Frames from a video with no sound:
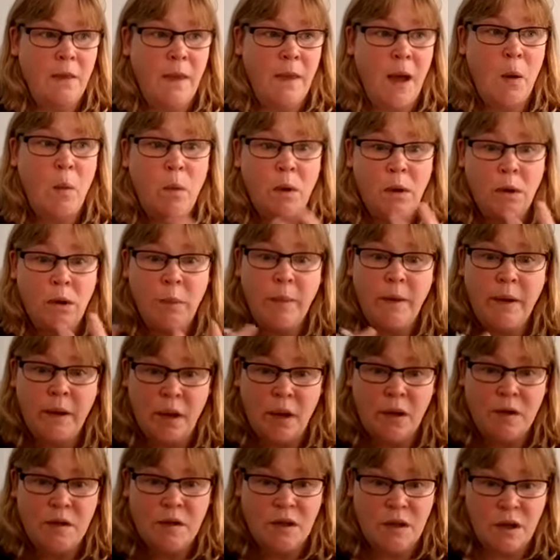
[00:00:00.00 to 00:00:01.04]
There will be
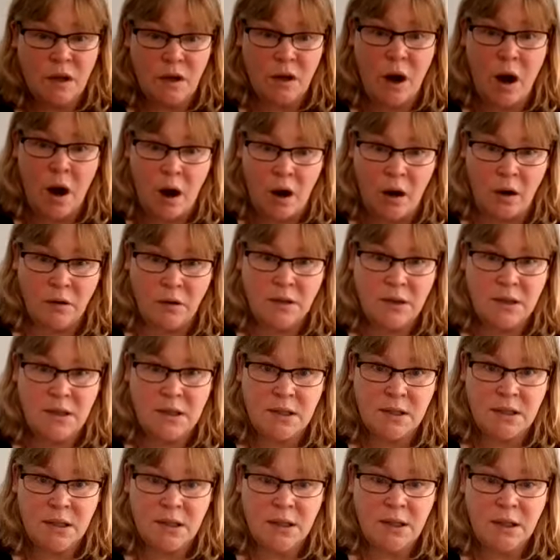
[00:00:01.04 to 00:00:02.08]
those that can't,
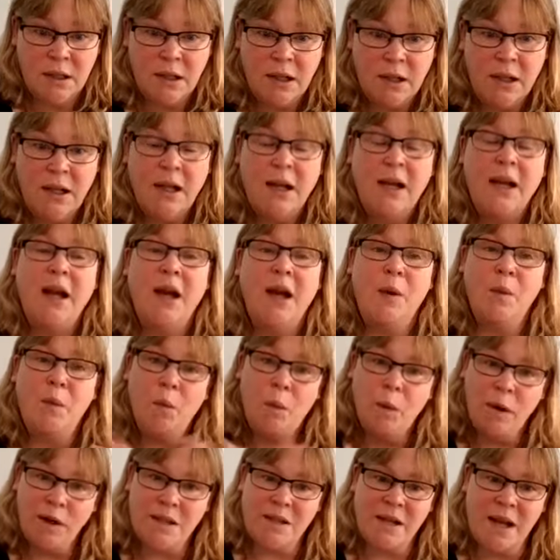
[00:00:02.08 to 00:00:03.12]

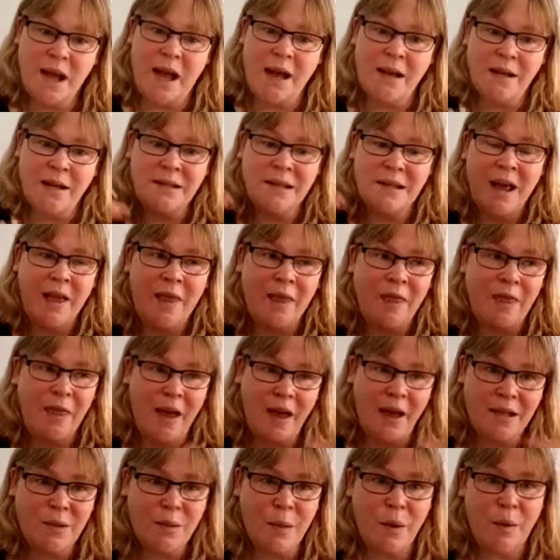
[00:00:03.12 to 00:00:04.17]
in which case
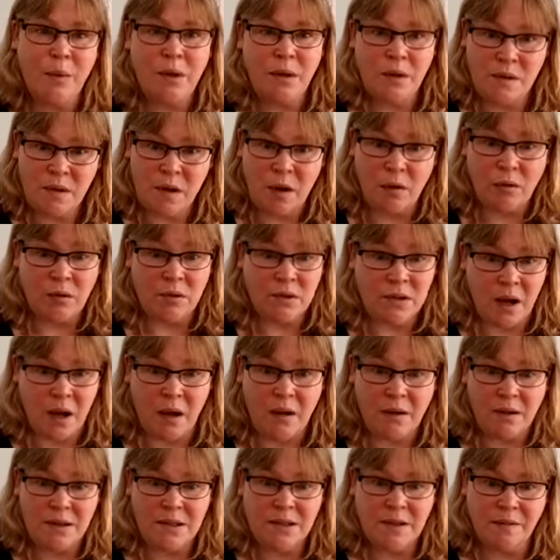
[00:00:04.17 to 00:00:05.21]
that's where we use our
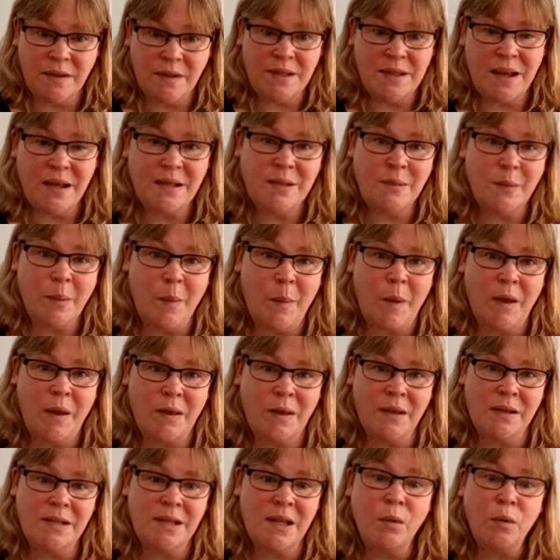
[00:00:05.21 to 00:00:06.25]
alternative assessment
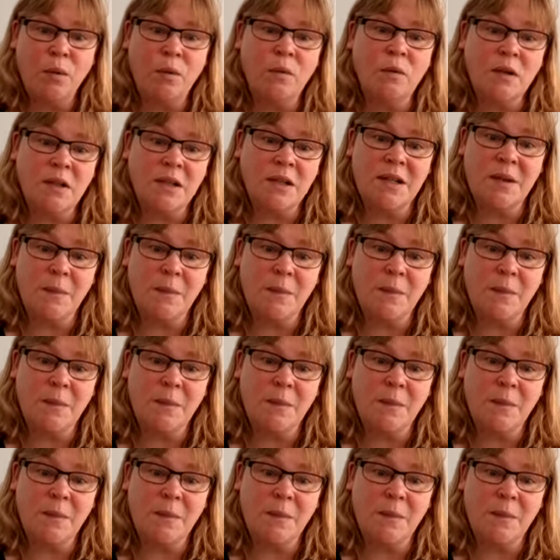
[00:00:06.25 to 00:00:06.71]
methods in order